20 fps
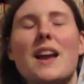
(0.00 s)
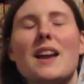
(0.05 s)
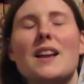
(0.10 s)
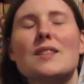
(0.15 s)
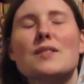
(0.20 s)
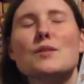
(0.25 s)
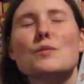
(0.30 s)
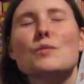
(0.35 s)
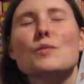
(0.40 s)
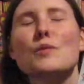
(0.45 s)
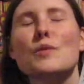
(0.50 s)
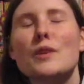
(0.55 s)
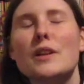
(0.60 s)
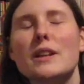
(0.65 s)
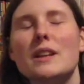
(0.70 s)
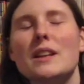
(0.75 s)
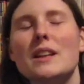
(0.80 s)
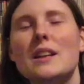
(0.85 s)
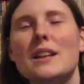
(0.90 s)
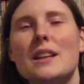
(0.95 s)
It's
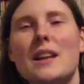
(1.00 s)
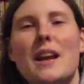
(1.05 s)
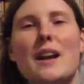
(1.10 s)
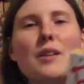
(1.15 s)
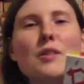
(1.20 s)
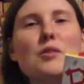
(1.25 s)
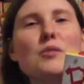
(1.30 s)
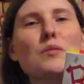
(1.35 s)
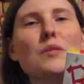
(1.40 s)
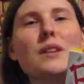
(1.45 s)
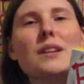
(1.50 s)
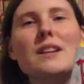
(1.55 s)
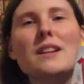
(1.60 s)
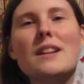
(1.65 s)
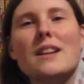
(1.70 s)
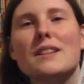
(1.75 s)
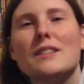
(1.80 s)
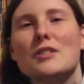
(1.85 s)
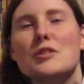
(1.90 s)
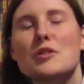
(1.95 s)
really in how you read
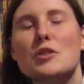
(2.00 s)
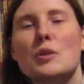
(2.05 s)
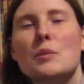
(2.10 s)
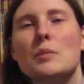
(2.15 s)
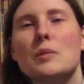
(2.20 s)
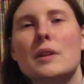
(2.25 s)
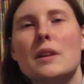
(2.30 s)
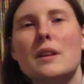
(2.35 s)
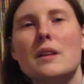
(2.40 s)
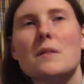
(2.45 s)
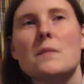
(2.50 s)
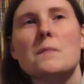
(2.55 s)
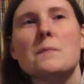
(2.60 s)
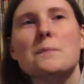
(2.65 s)
it and interpret it.